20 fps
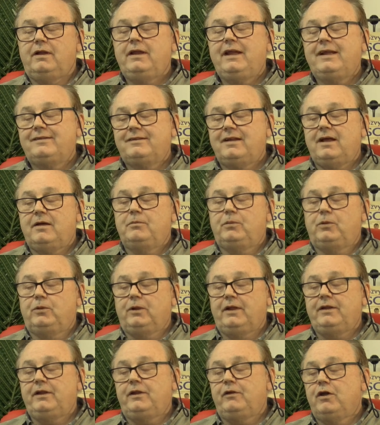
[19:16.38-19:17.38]
an example,
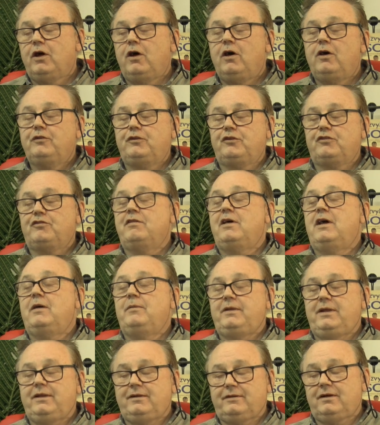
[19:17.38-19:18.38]
and you can't describe
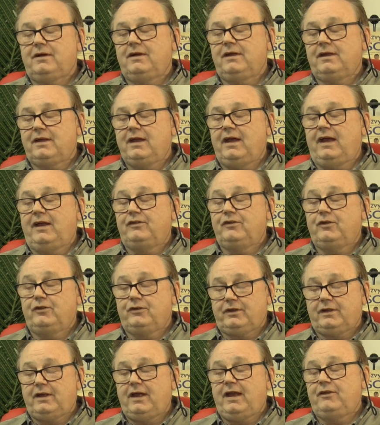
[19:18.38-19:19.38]
the entire case because
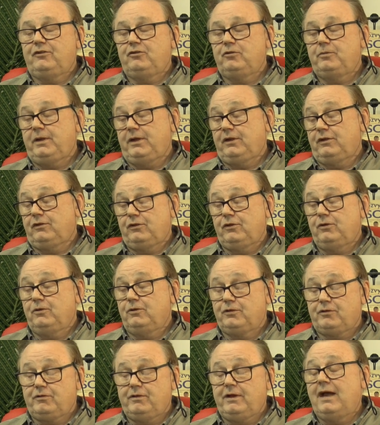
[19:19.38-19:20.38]
a case will be two or
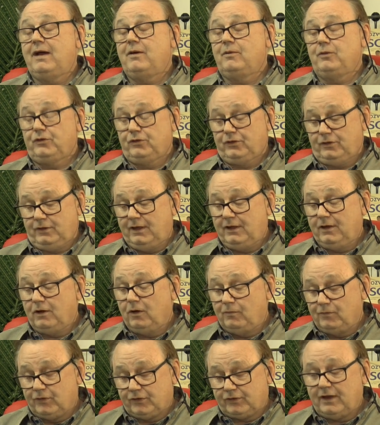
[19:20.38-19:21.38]
three hours in
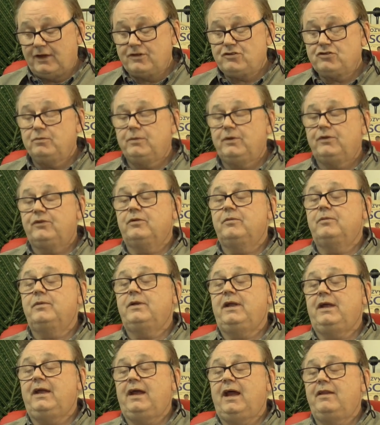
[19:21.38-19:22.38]
conversation with
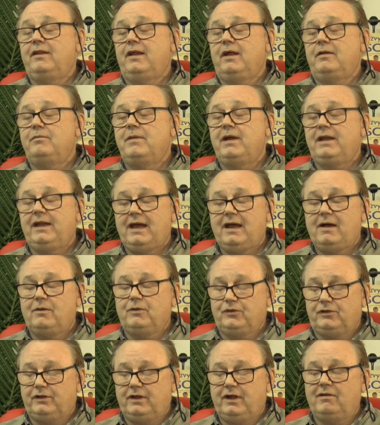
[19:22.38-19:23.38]
somebody and then many
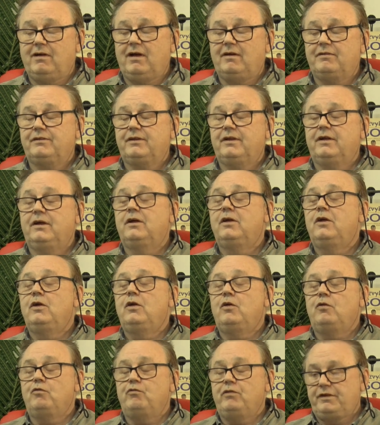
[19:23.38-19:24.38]
hours thereafter
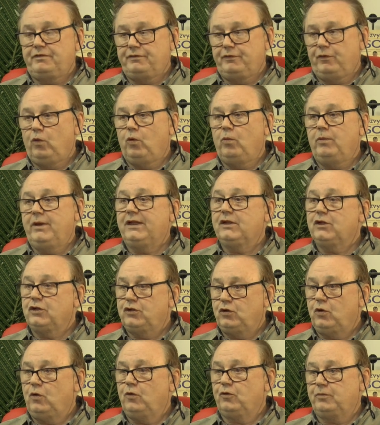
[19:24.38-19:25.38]
reforming the
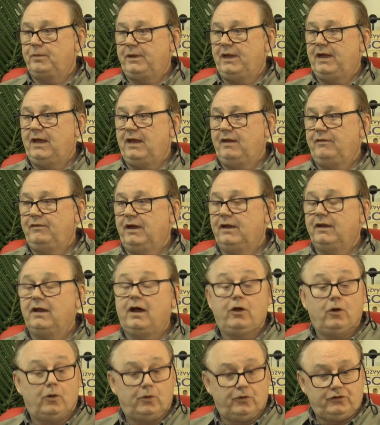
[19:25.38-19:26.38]
dog's behaviour. And
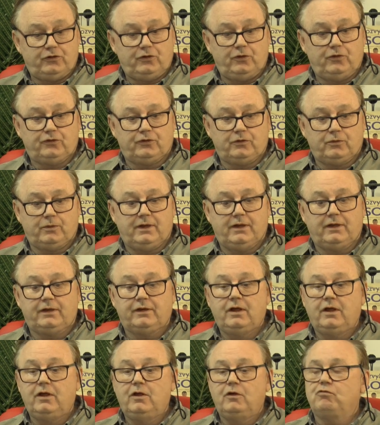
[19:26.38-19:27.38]
I always use the word
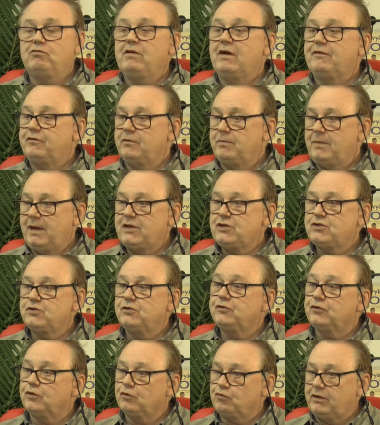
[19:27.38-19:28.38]

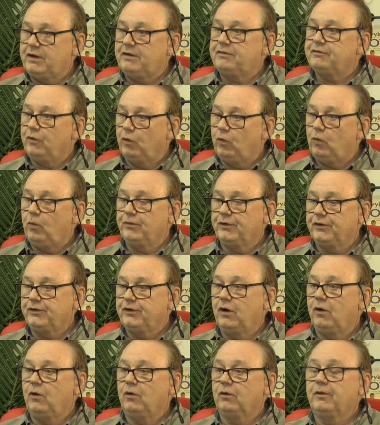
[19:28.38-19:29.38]
reformation to reform the
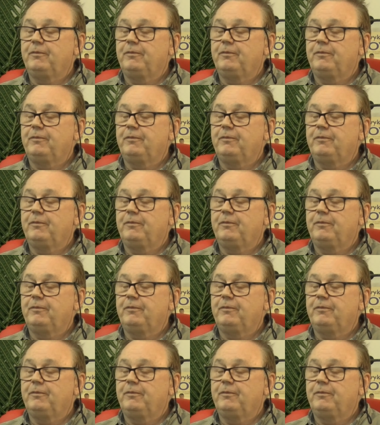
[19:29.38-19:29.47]
dog.